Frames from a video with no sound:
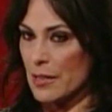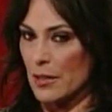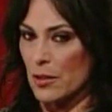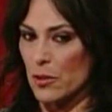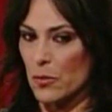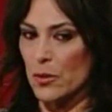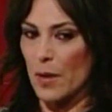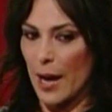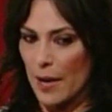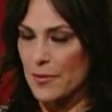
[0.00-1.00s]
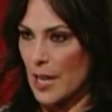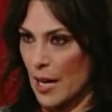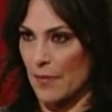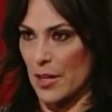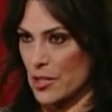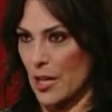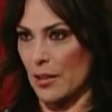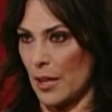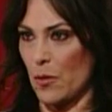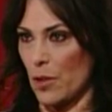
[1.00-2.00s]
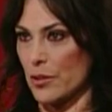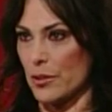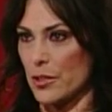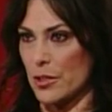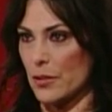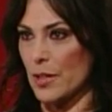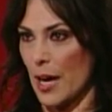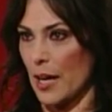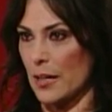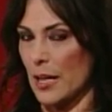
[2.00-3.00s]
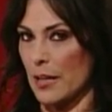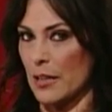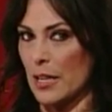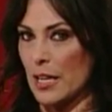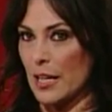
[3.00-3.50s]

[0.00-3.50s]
And you have to have that childlike wonder to do that. And